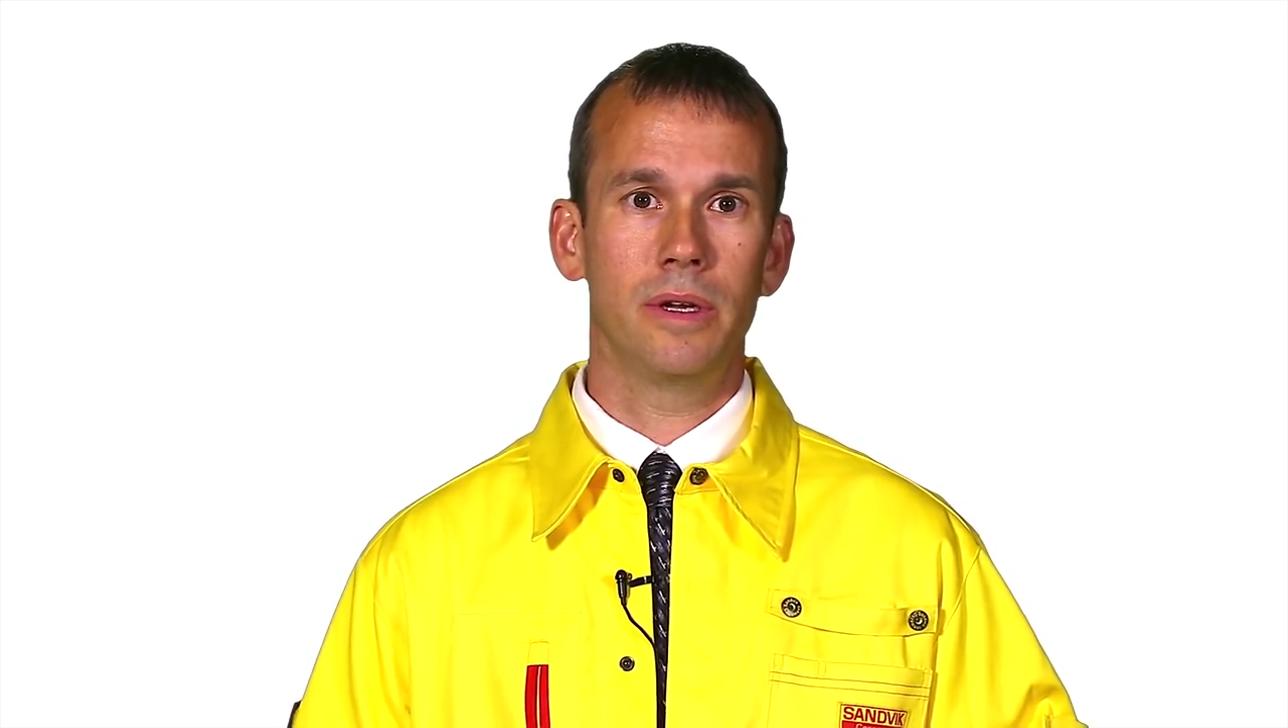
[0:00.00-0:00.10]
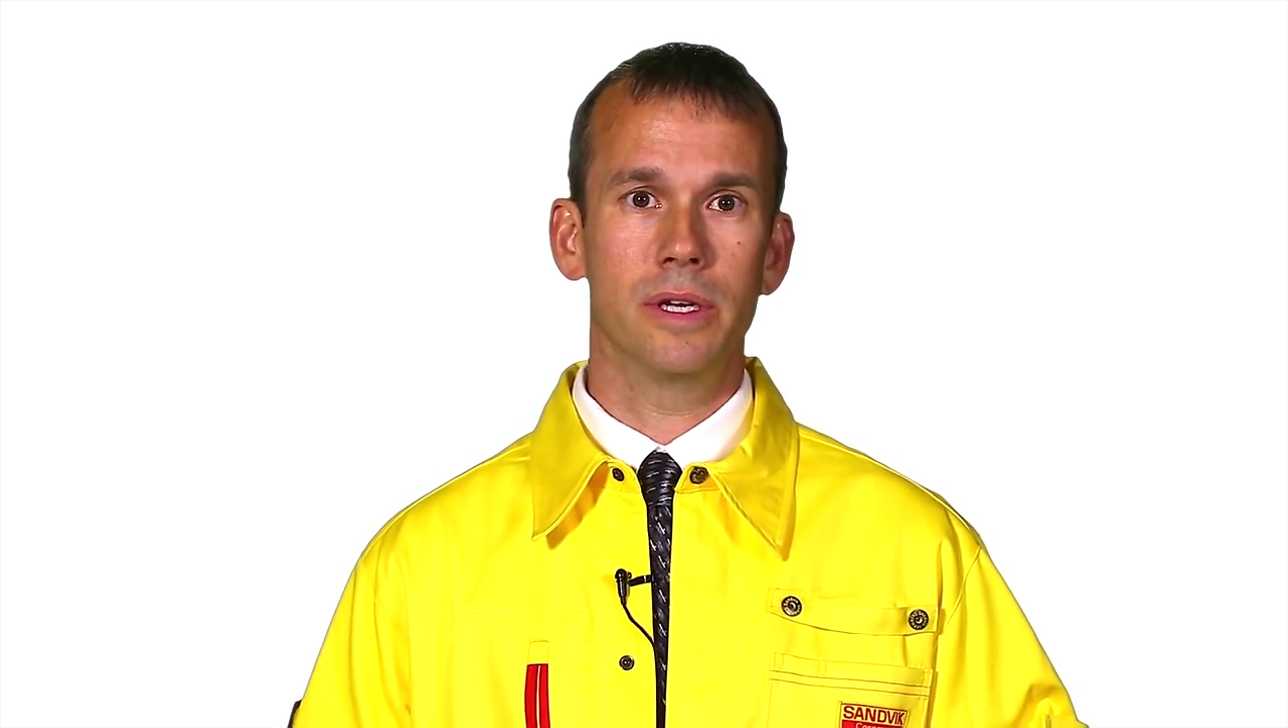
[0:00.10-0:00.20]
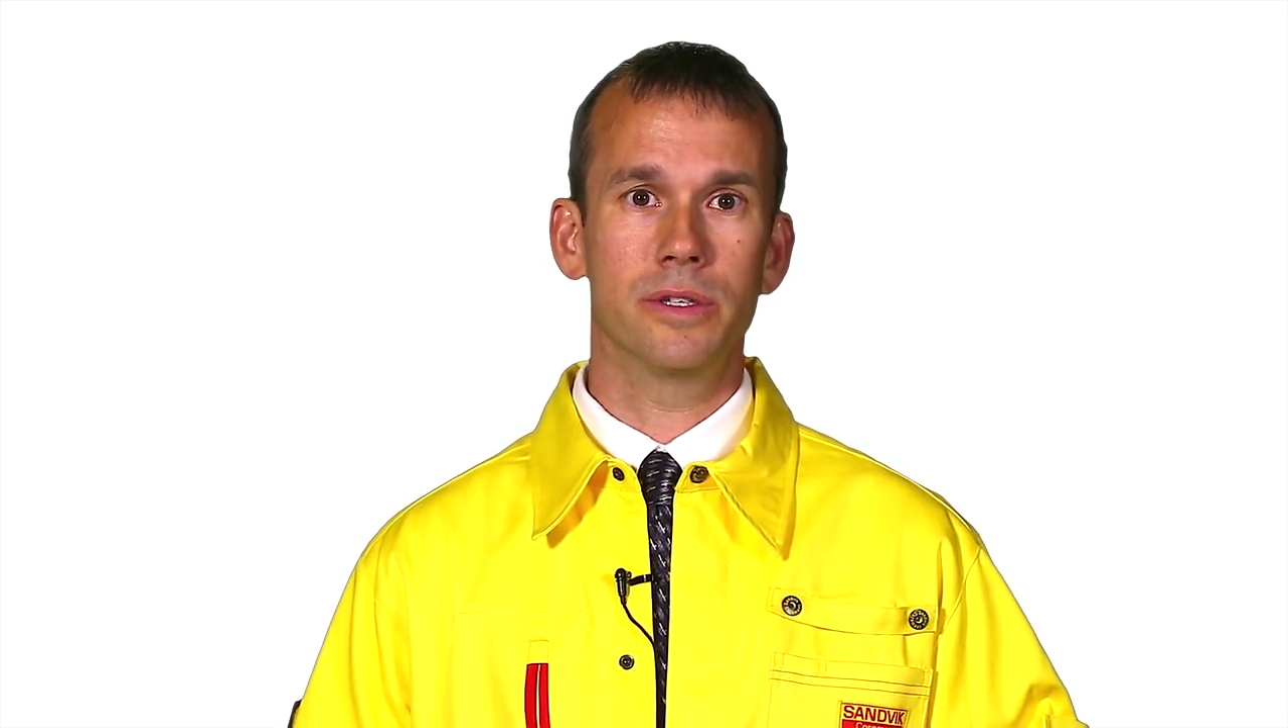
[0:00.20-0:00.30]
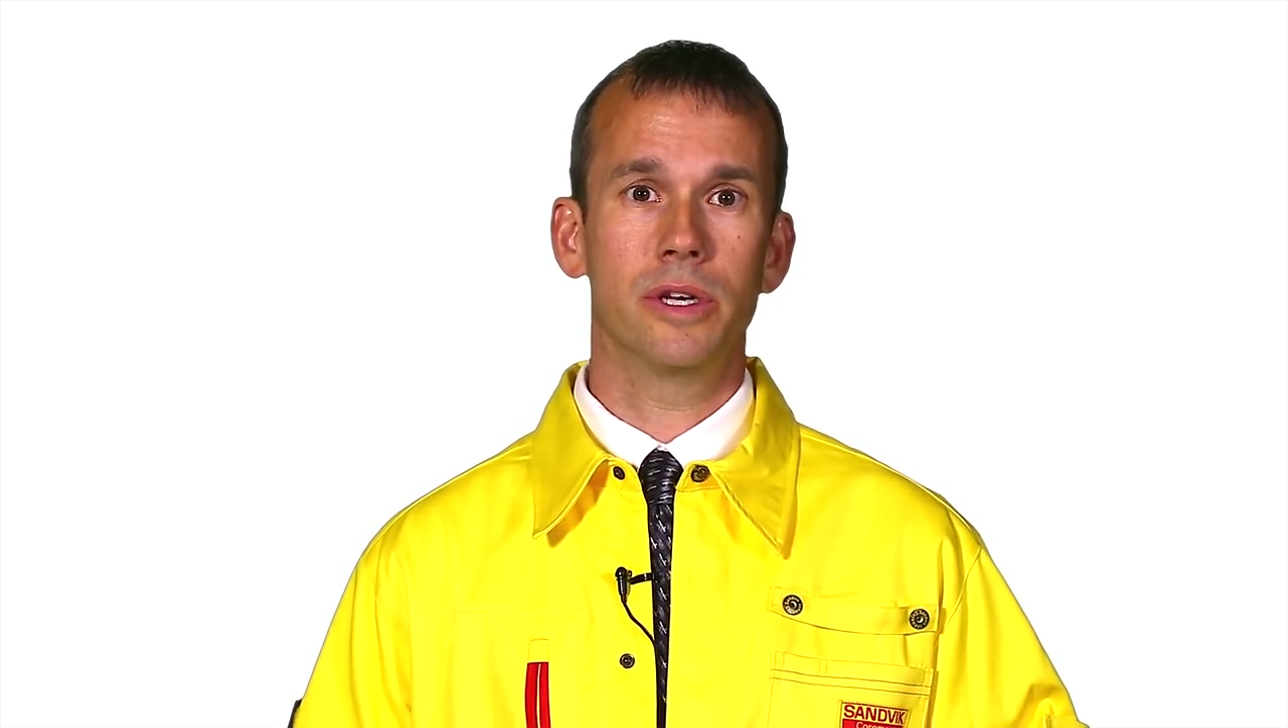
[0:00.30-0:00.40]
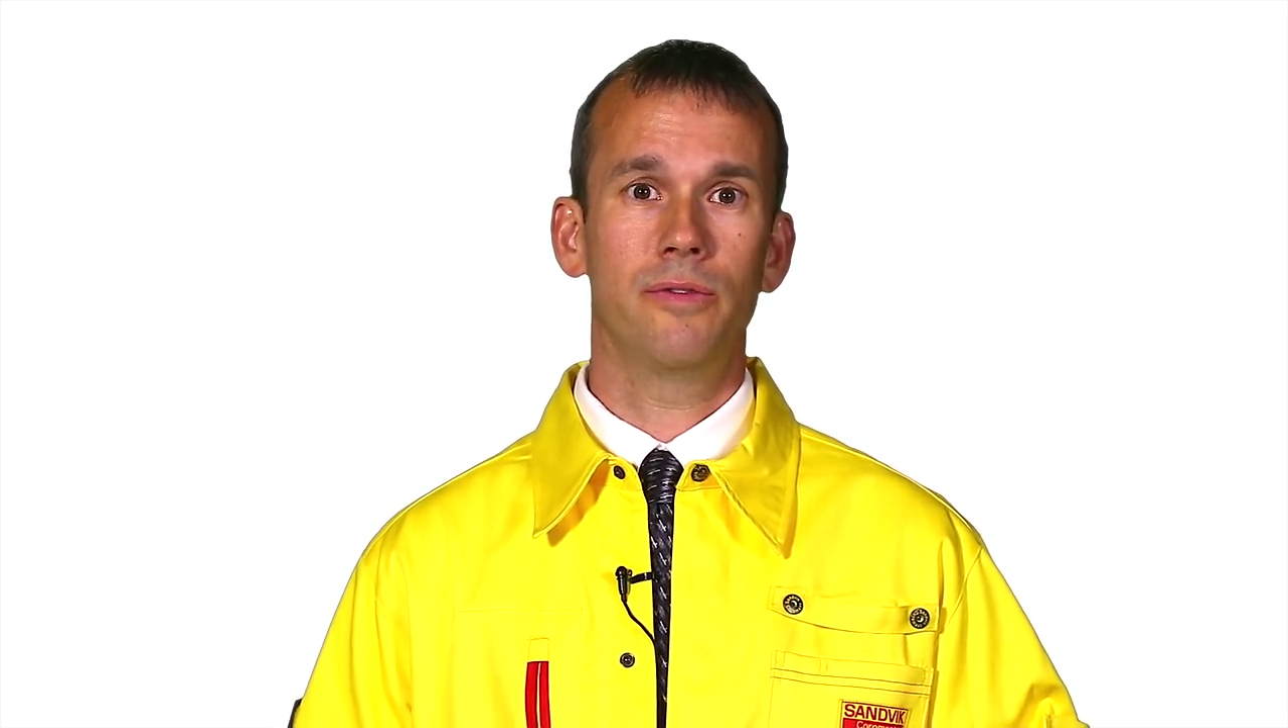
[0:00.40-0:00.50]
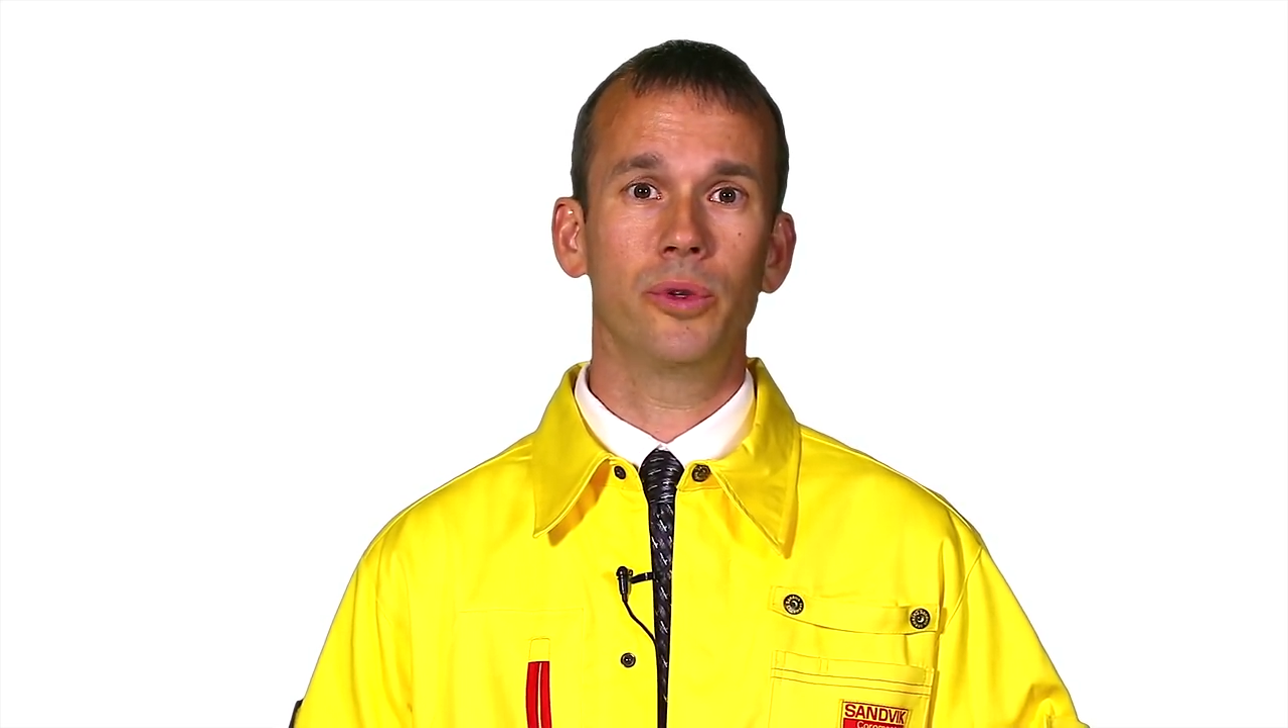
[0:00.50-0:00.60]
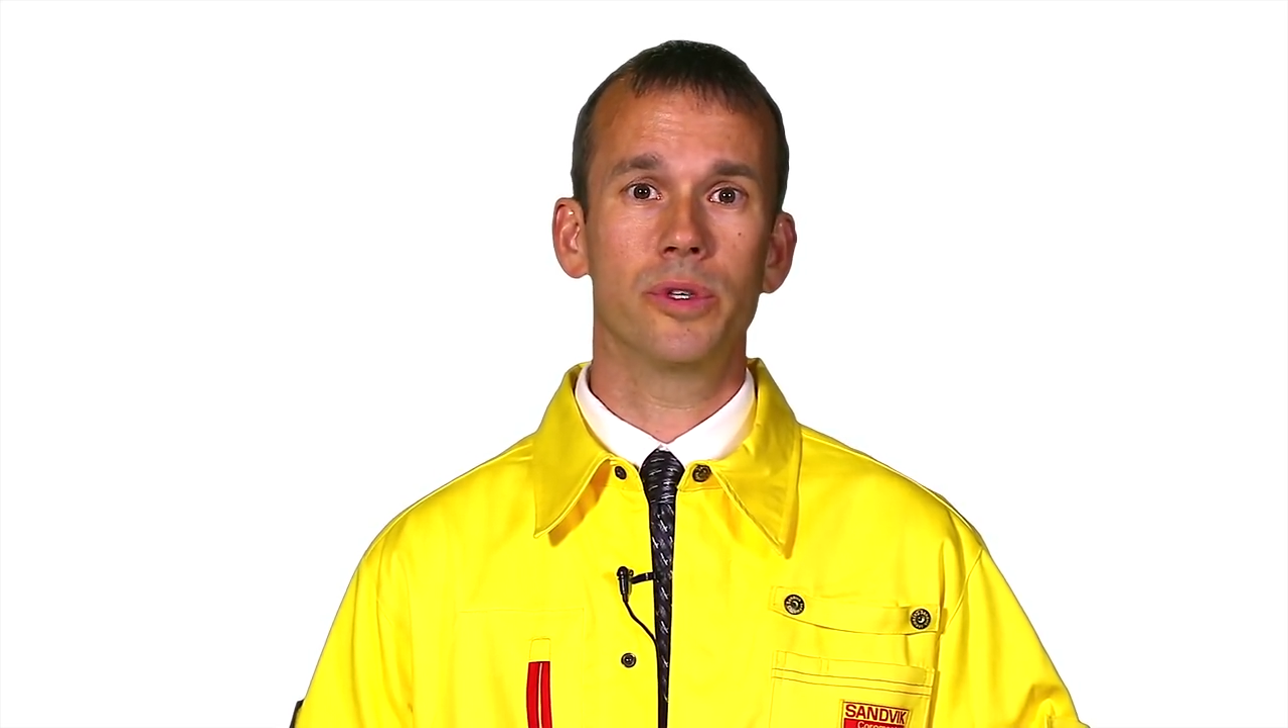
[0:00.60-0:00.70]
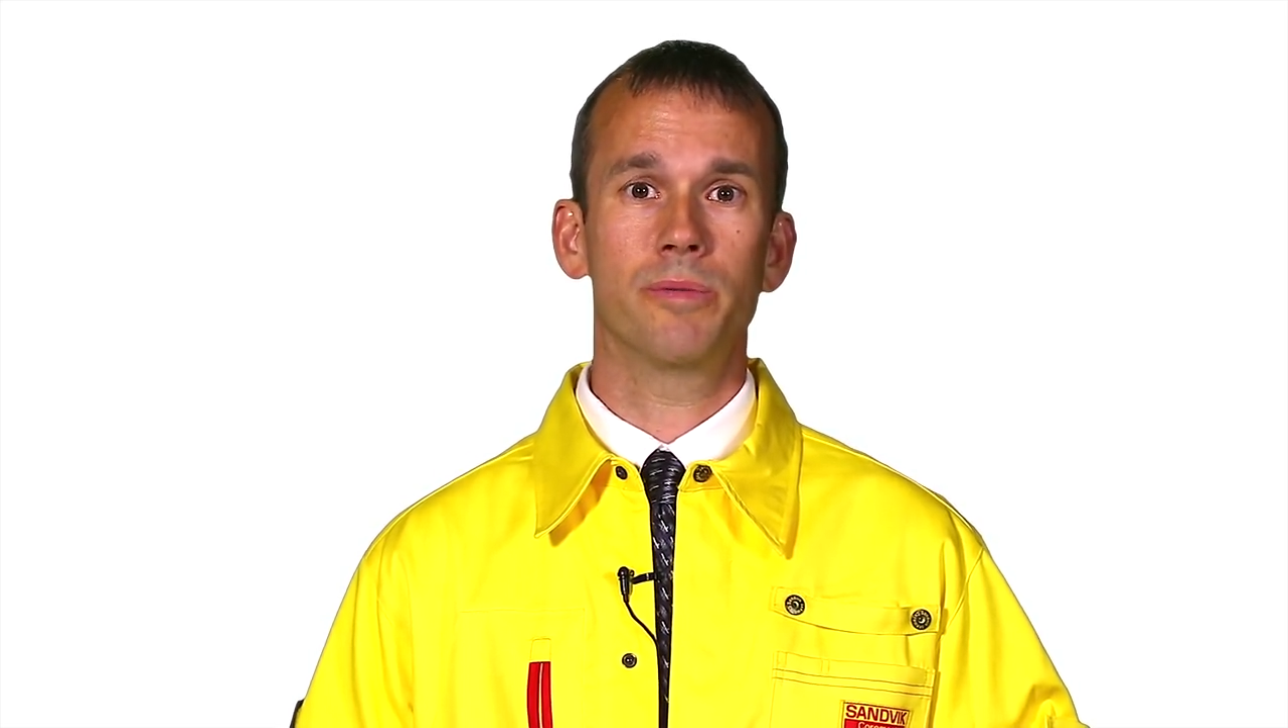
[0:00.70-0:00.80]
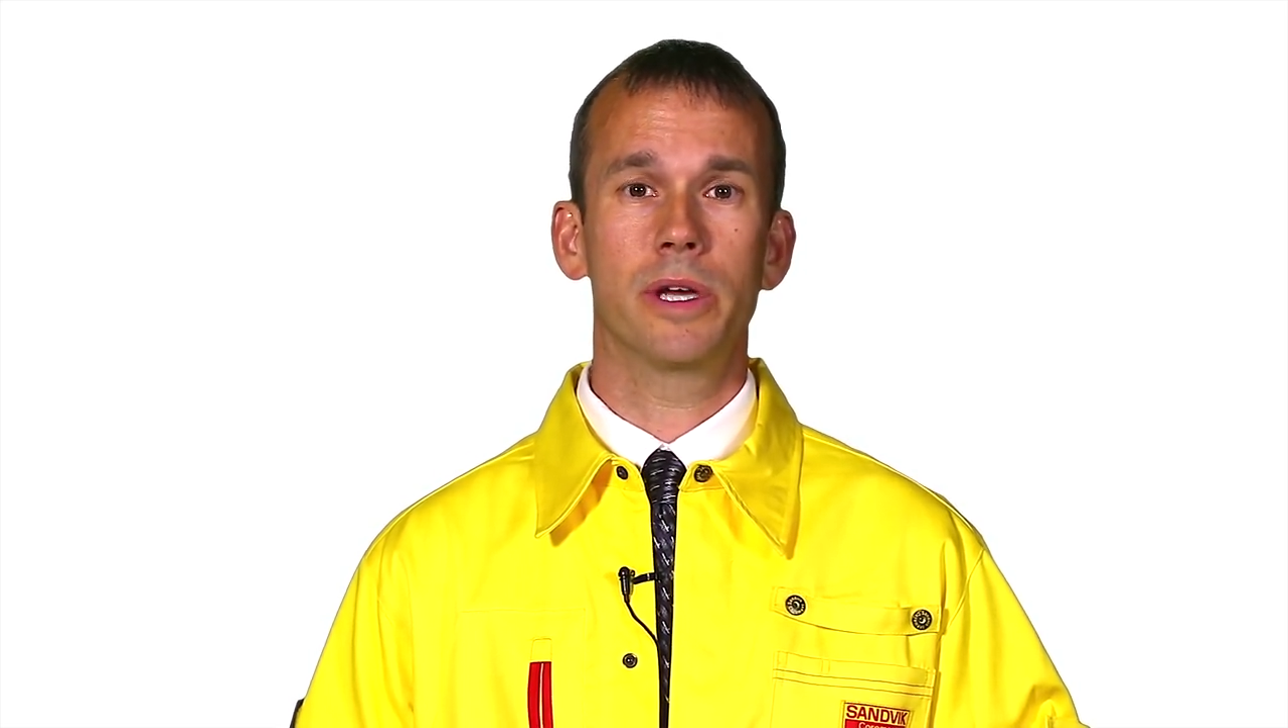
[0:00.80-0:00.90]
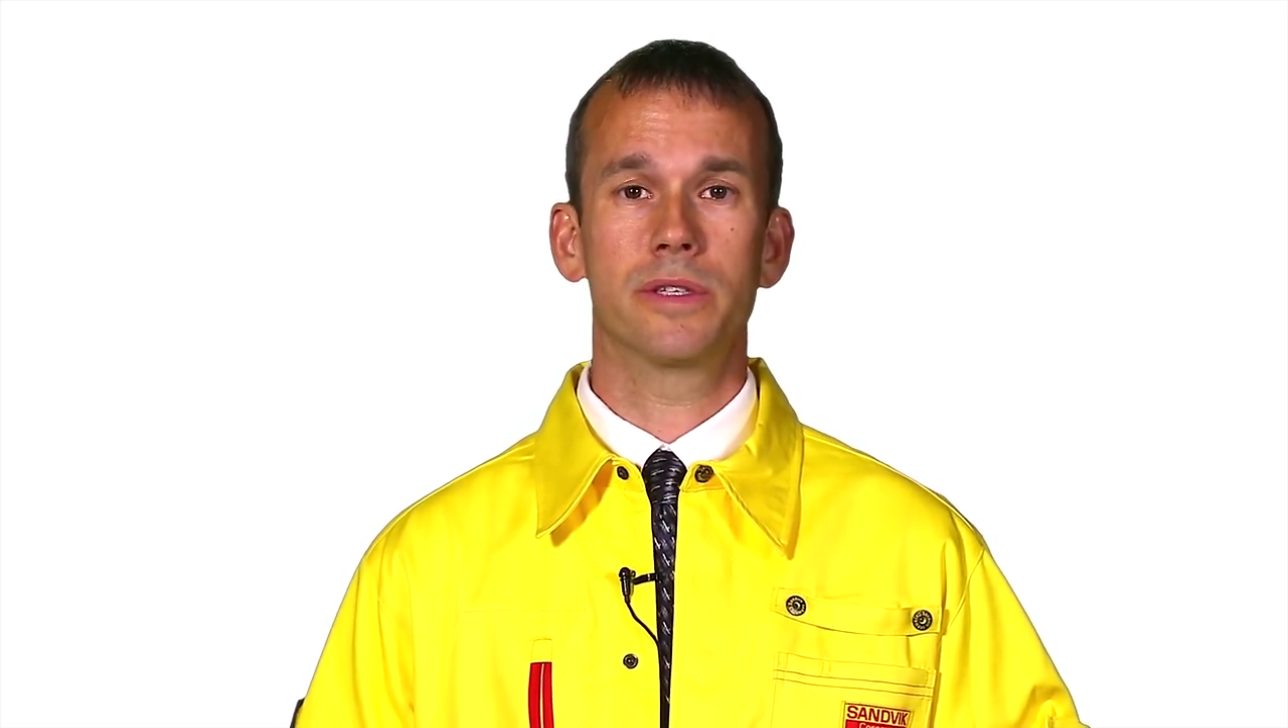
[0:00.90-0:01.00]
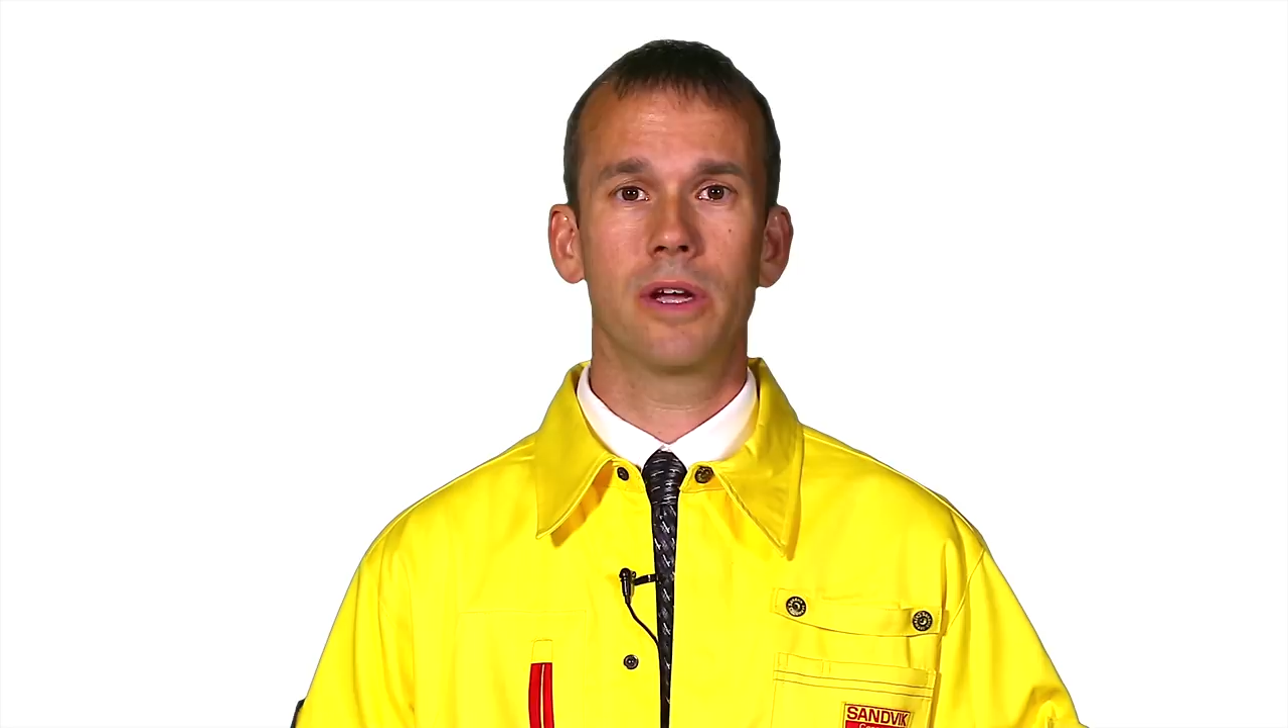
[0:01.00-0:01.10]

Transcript: It is influenced by